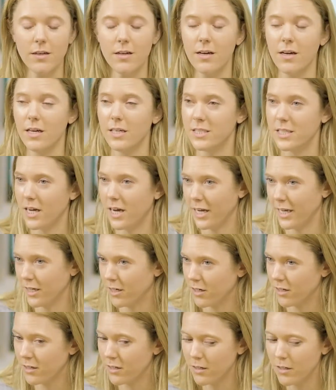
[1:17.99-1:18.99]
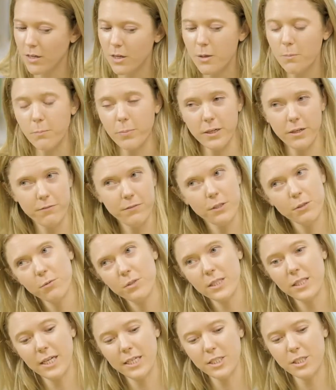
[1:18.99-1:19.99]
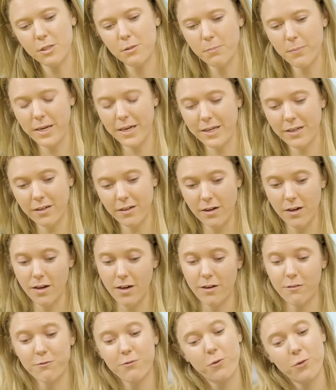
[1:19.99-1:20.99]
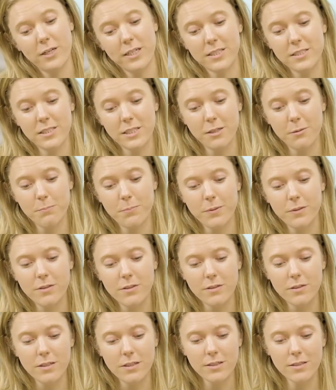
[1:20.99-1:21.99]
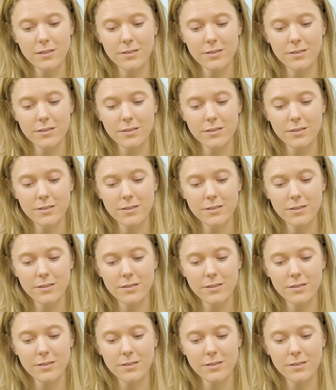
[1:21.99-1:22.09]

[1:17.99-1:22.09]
a tiger, but if you would like to make, for example,